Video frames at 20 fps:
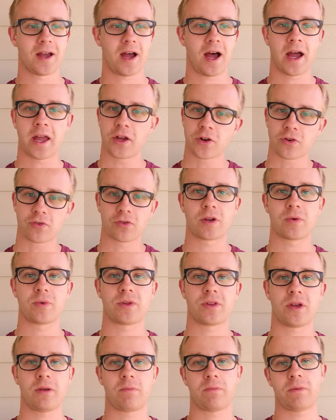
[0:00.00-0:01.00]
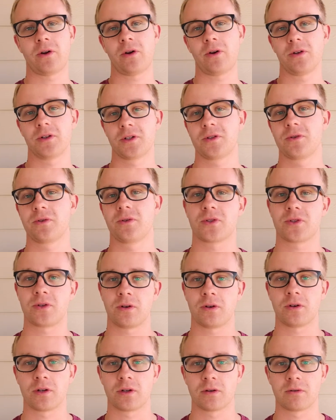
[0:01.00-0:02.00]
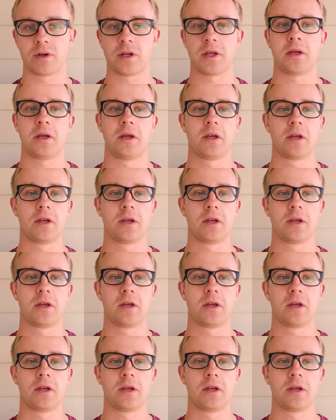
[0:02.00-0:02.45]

I agree with it, but only to a certain degree.